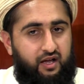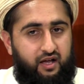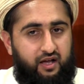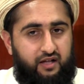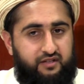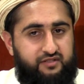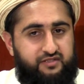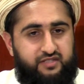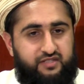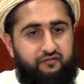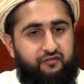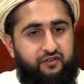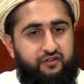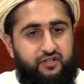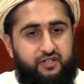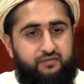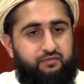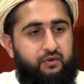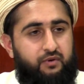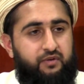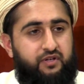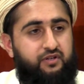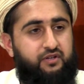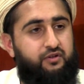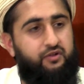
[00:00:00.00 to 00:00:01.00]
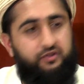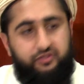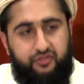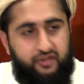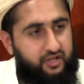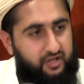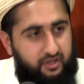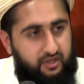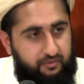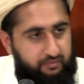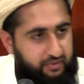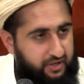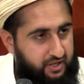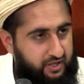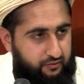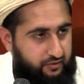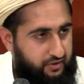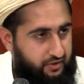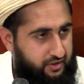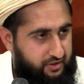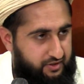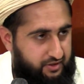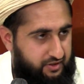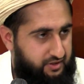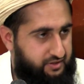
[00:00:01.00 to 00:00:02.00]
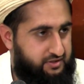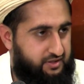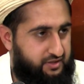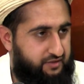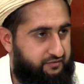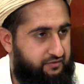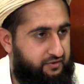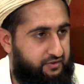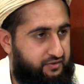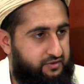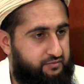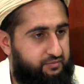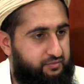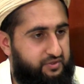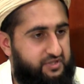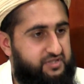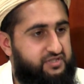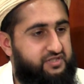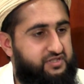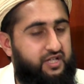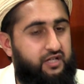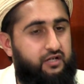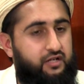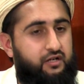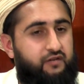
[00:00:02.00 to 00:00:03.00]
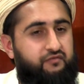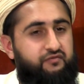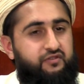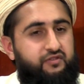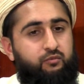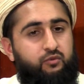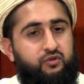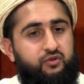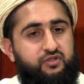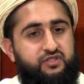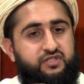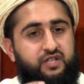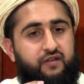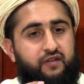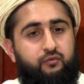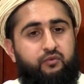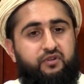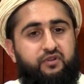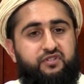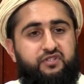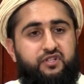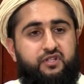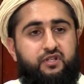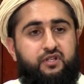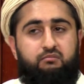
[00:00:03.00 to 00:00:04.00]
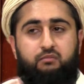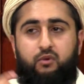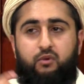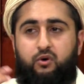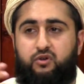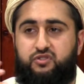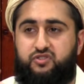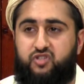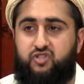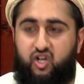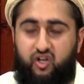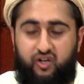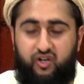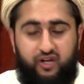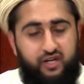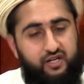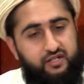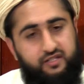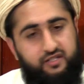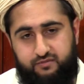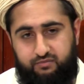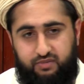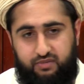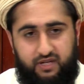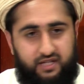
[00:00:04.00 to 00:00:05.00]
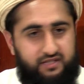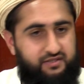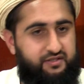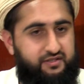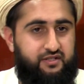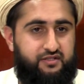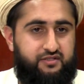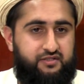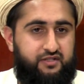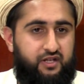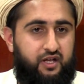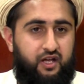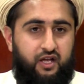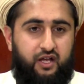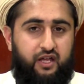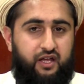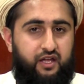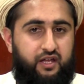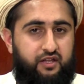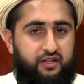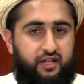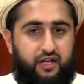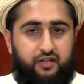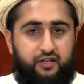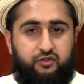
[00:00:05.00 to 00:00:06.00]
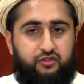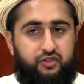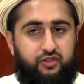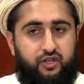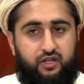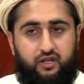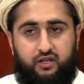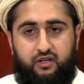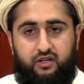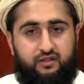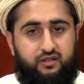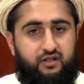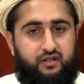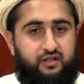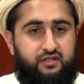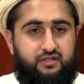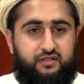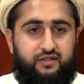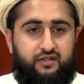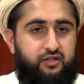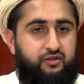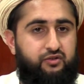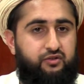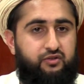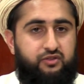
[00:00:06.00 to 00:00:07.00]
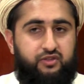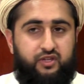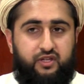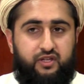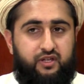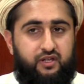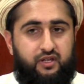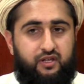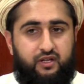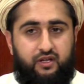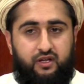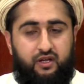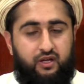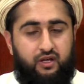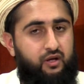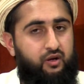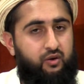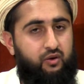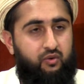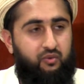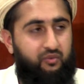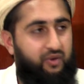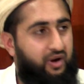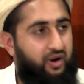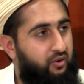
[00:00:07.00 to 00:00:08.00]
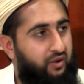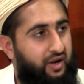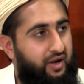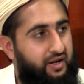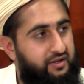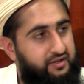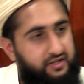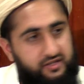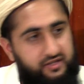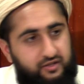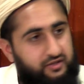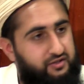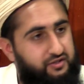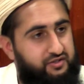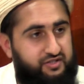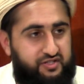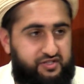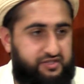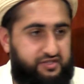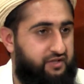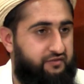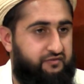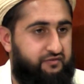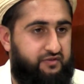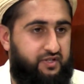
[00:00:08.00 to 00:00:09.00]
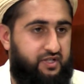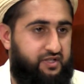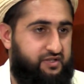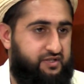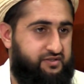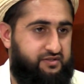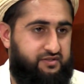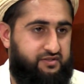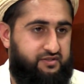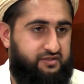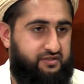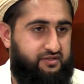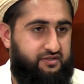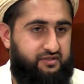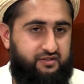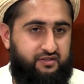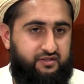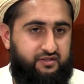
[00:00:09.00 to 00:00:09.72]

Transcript: And 7 is probably nothing compared to what Allah Ta'ala has given us. But think of the 7 which are the most greatest blessings that you think Allah Ta'ala has, that you thinking, wow, I did not deserve this.